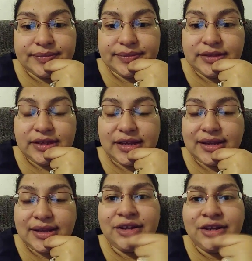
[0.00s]
Yeah,
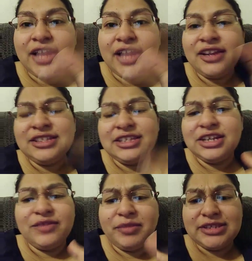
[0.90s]
I didn't stick
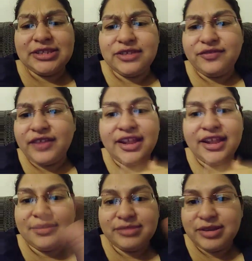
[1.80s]
up for myself. I'd let
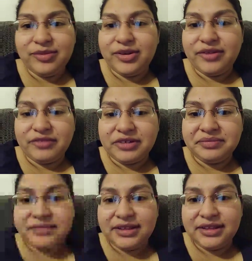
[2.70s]
them tell me whatever.
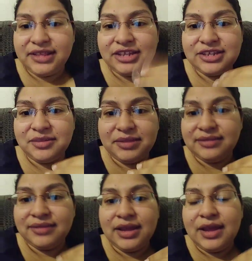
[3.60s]
Like they could tell
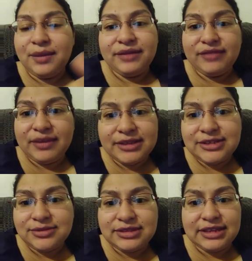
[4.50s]
me, but if they
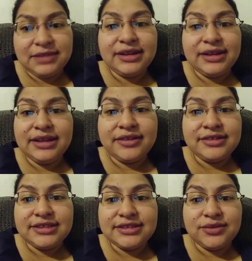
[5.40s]
messed with anybody
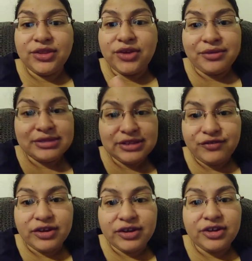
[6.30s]
else, whether I was their
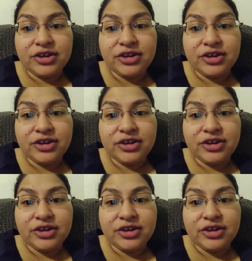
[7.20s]
friend or